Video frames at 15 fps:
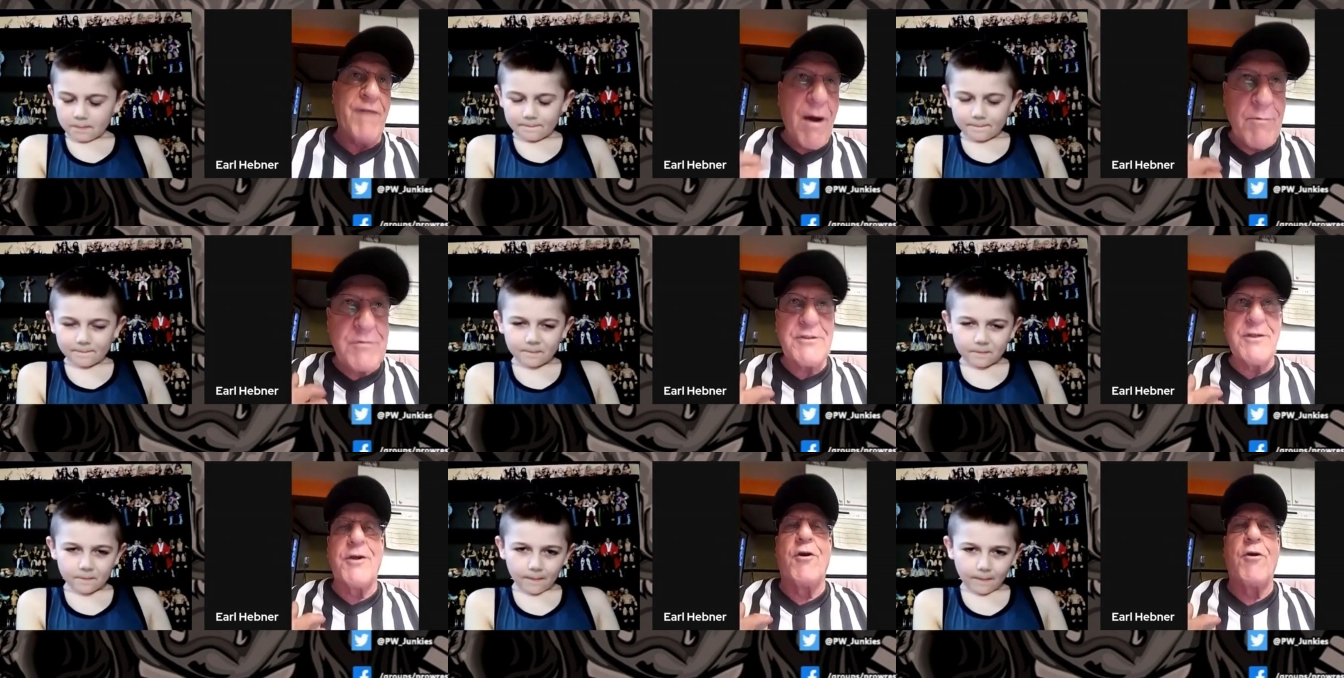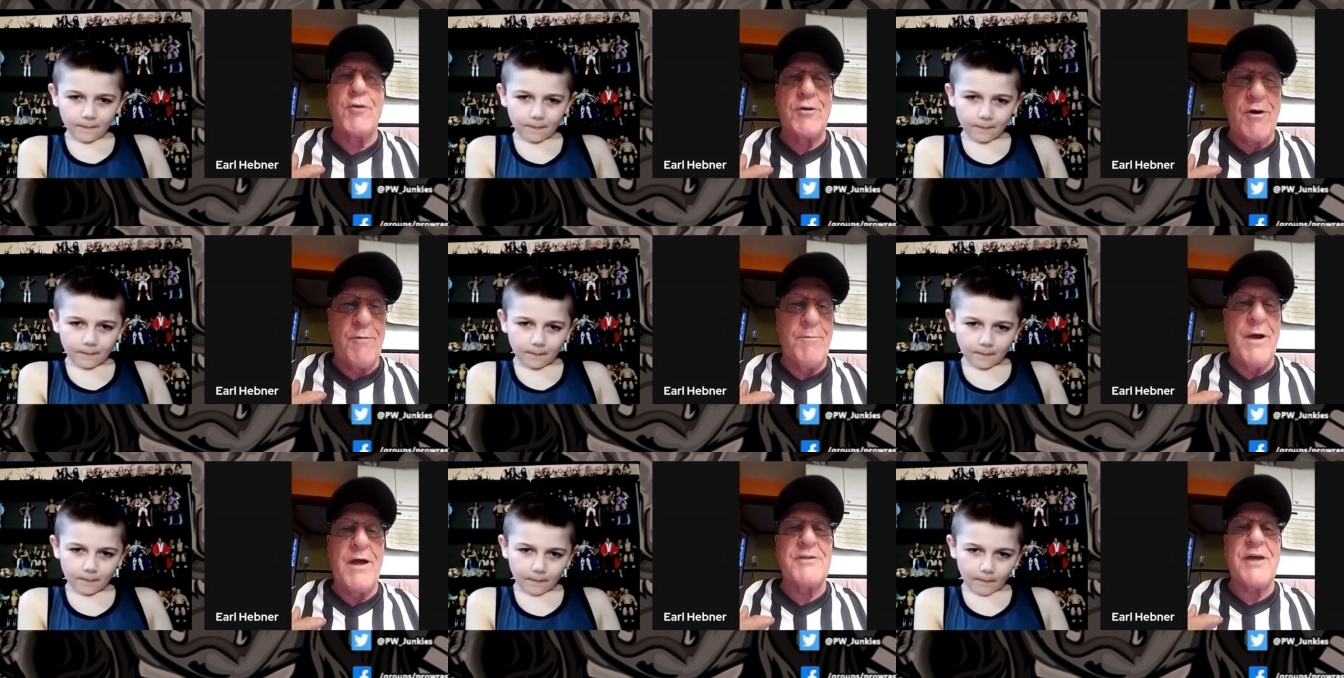Speaker 1: was in a
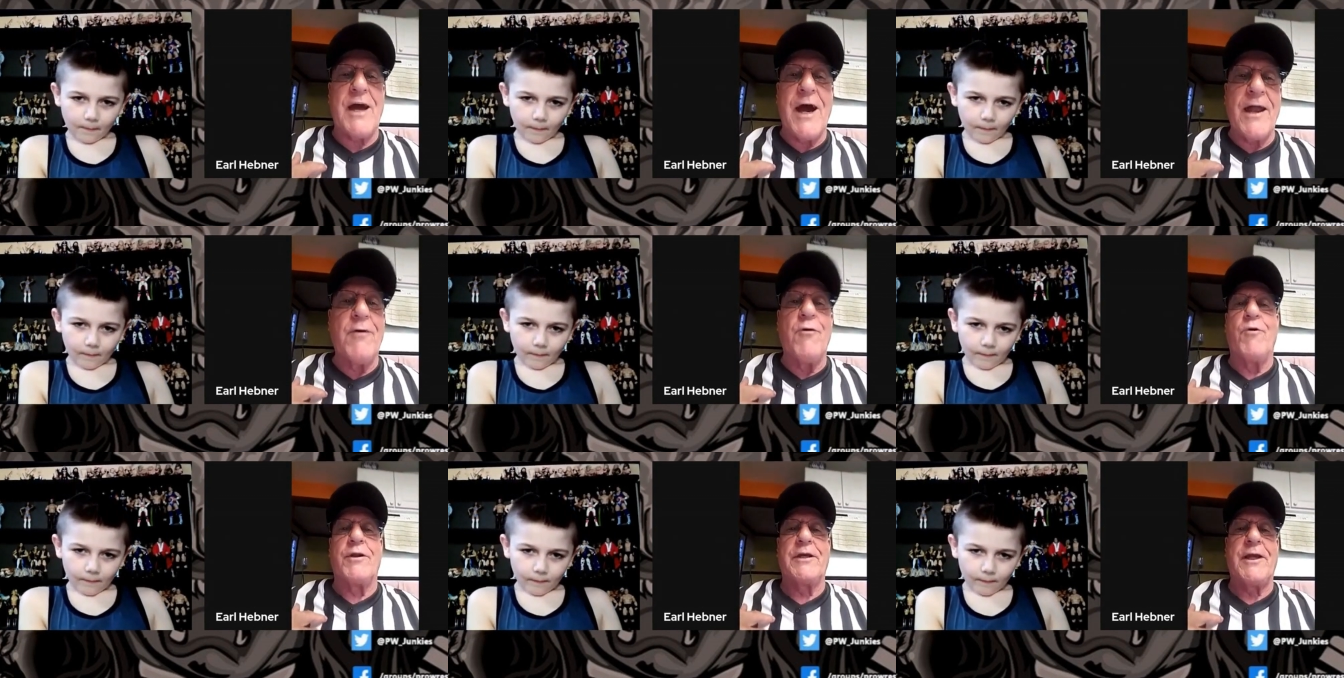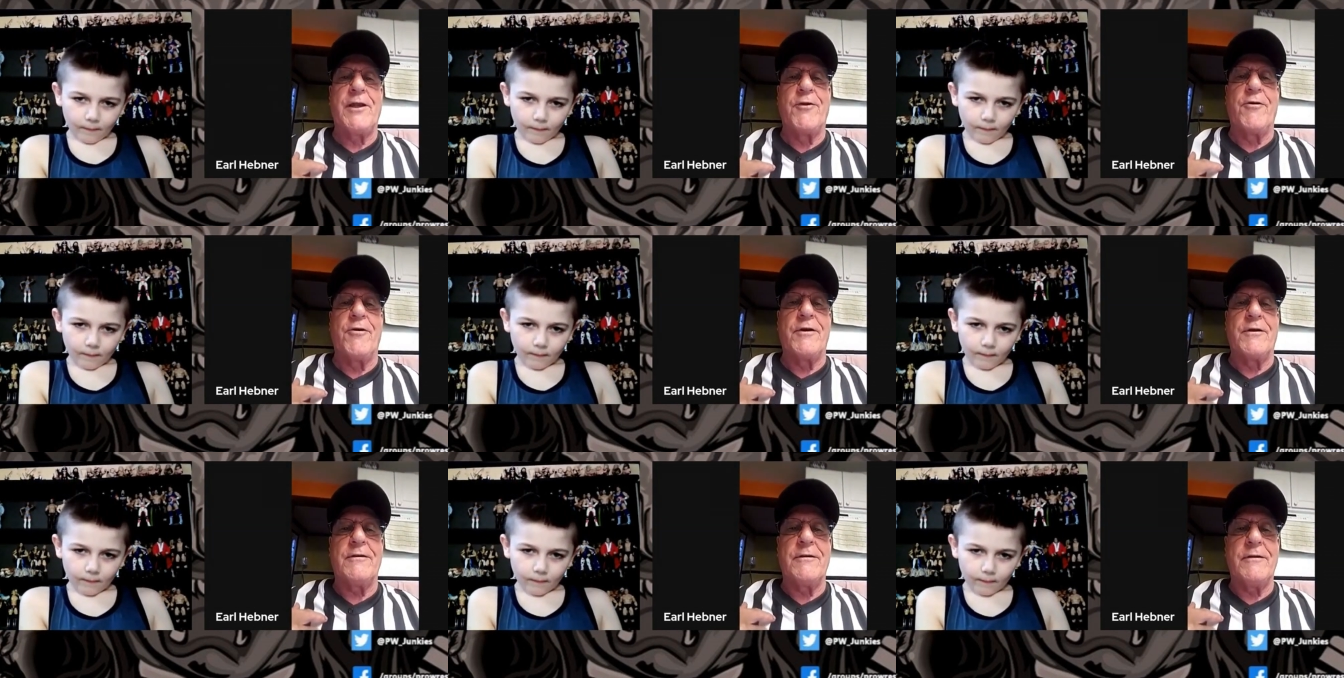hardcore match, I don't want to get
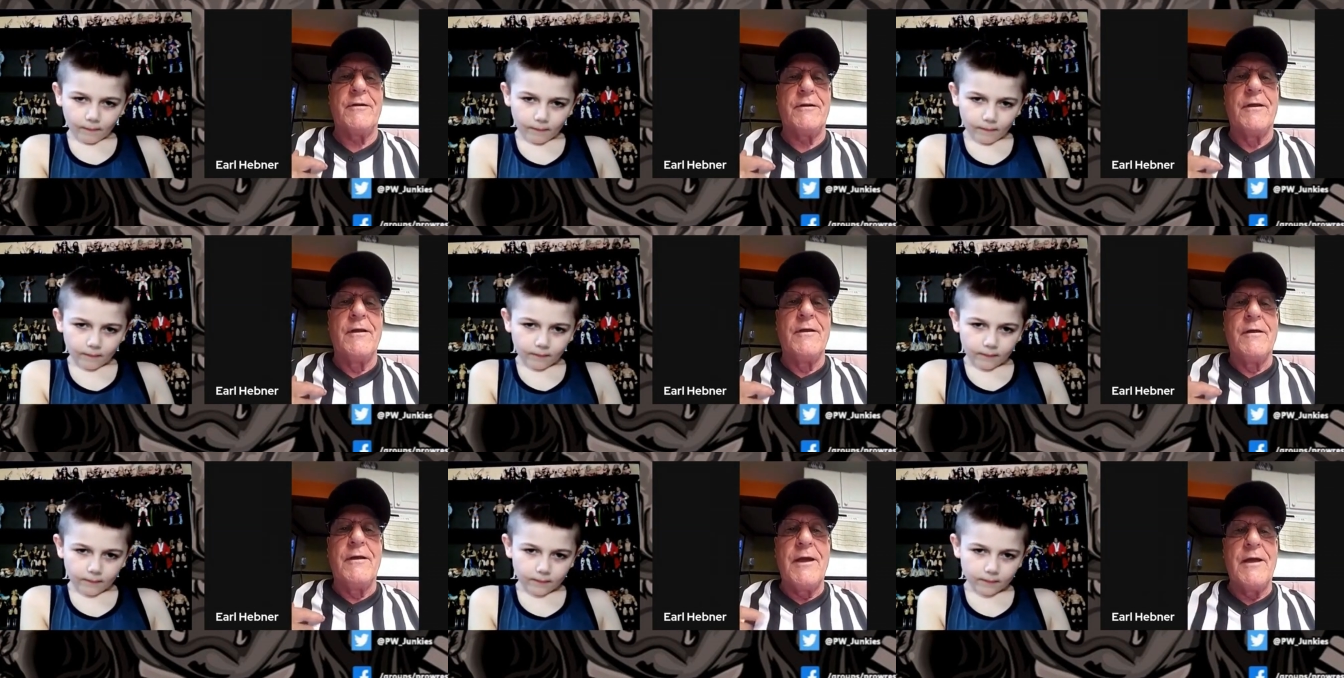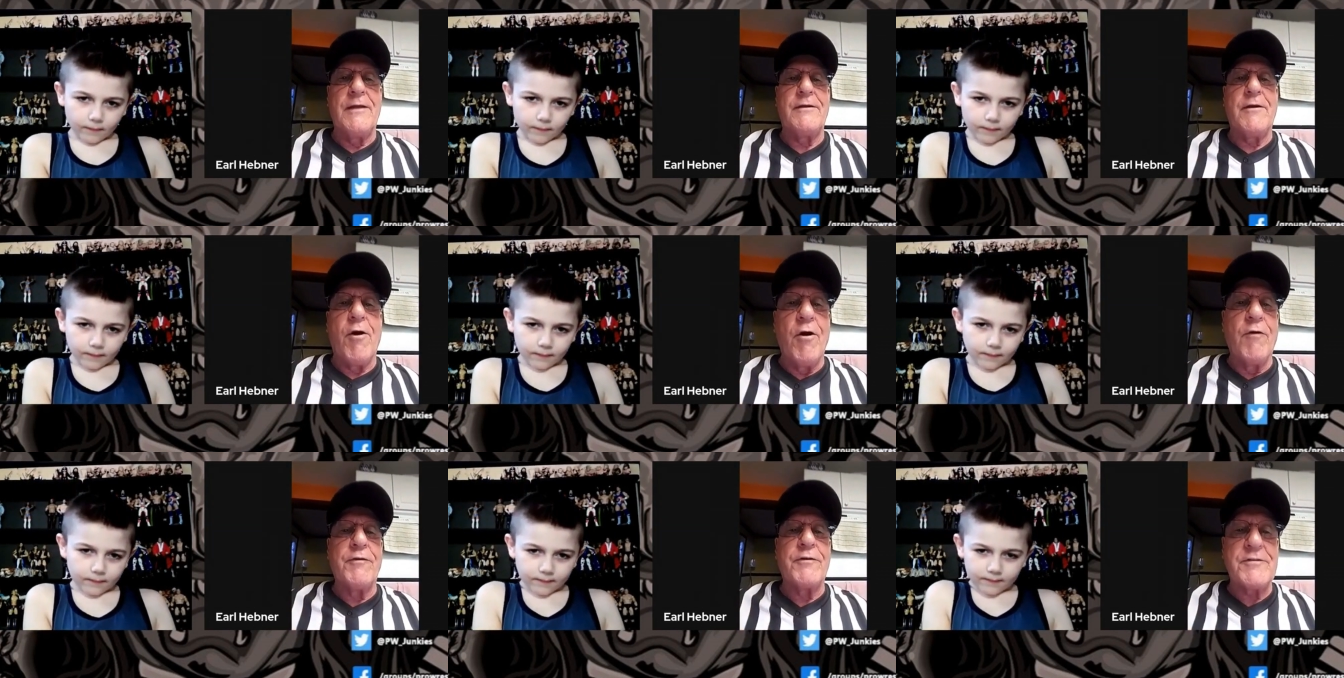hurt. And
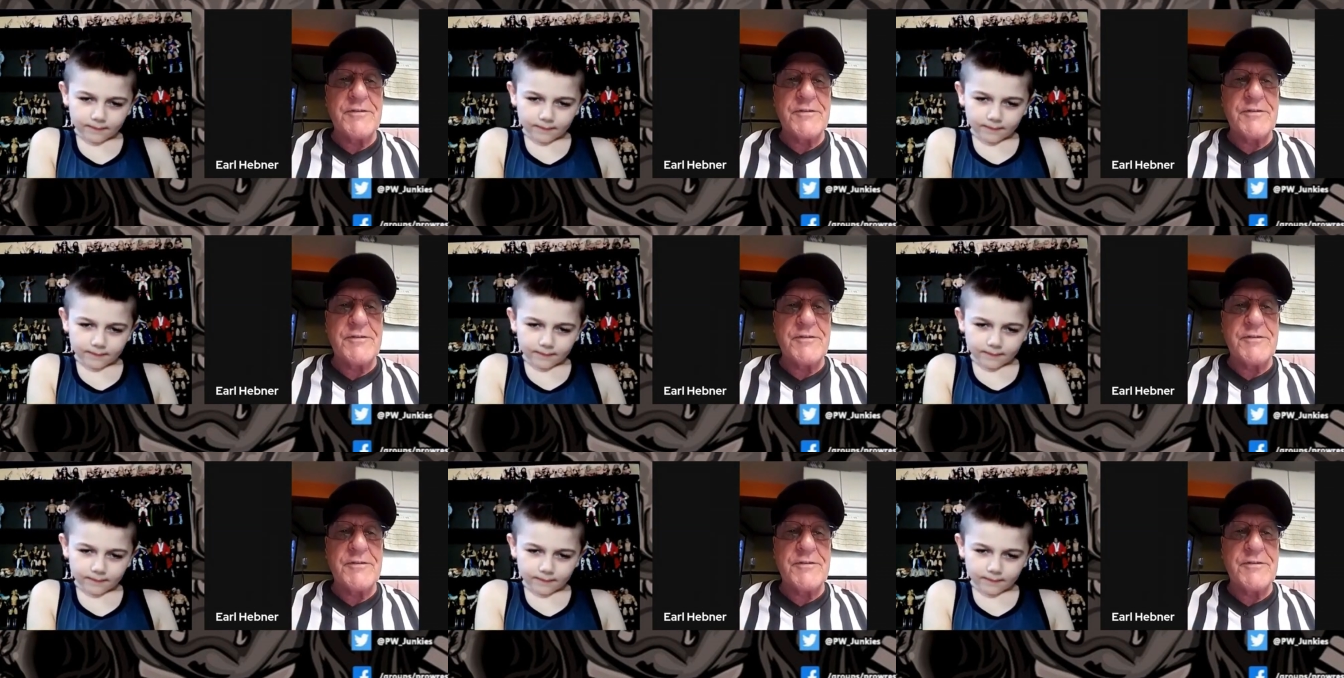all those